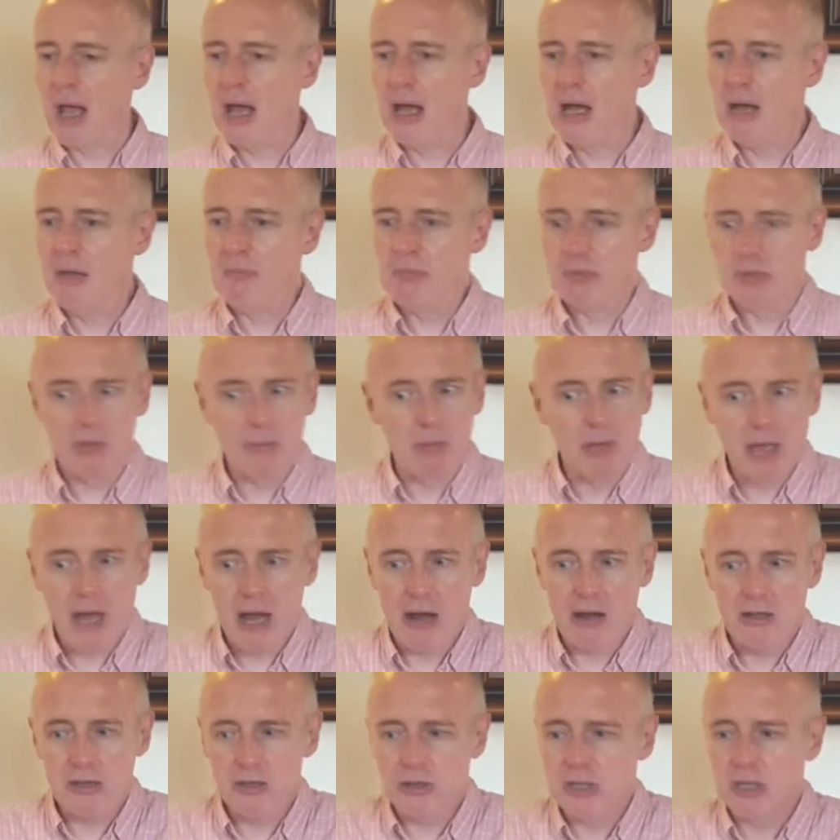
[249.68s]
um, some
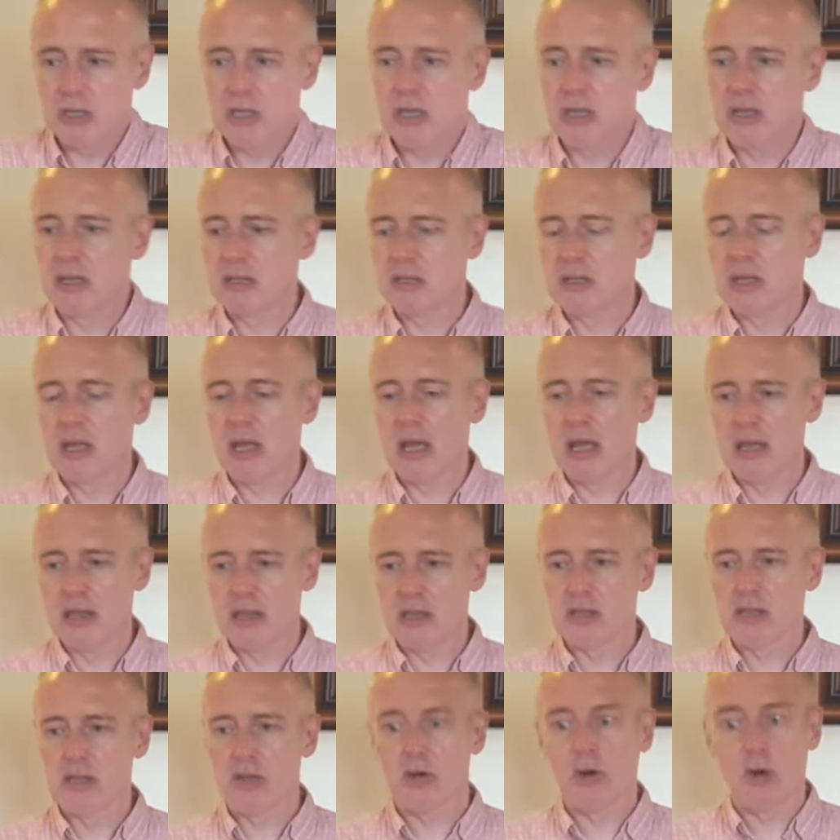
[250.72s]
characteristic that's in, in,
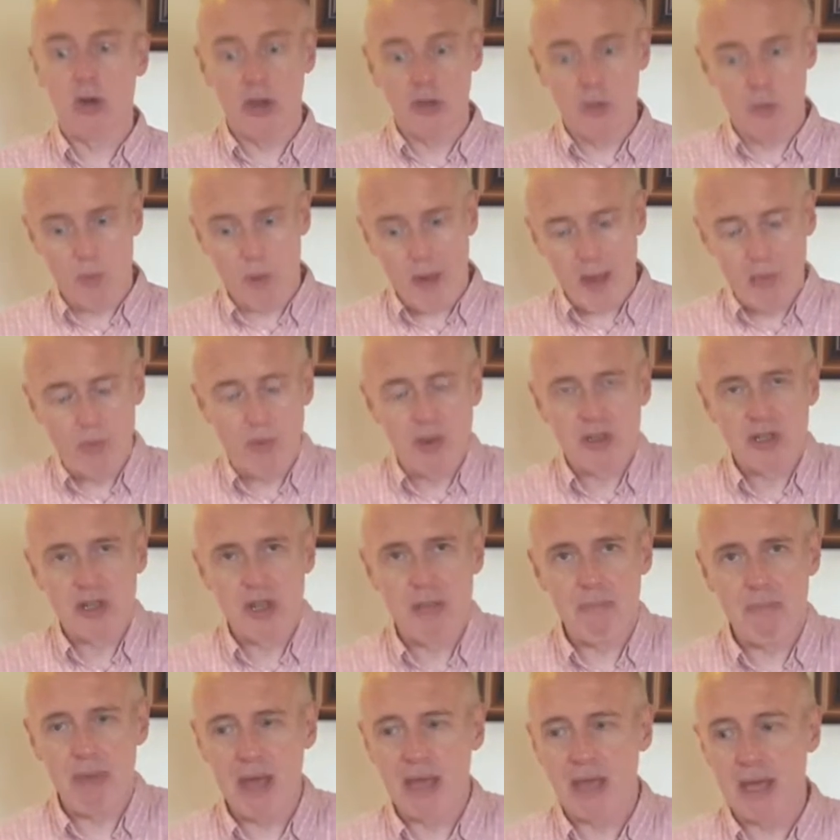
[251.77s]
the soil, the way in which
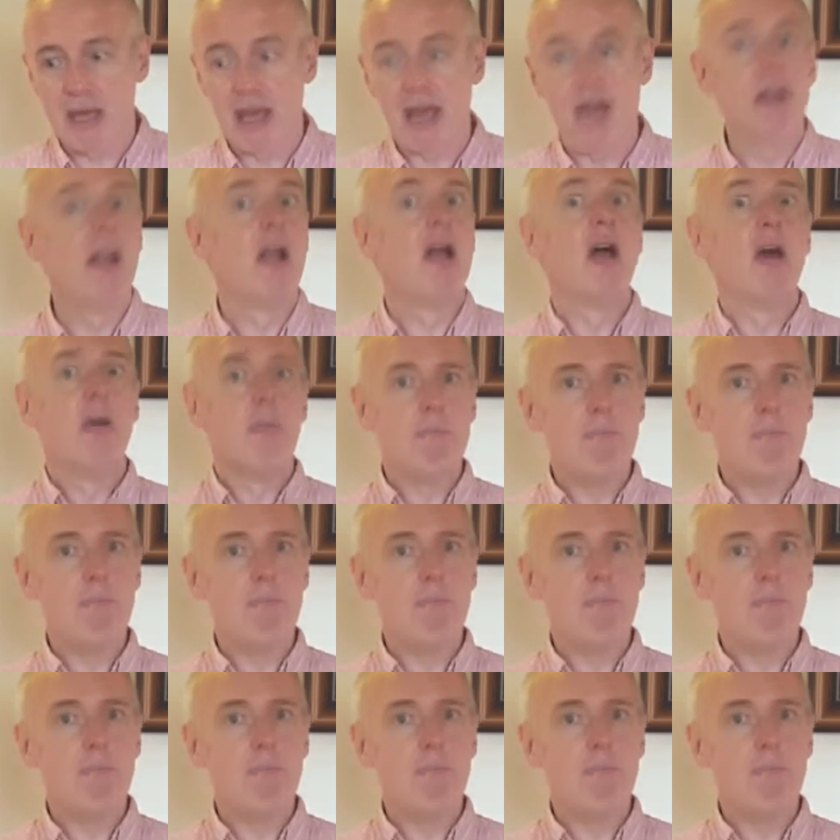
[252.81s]
they're making it.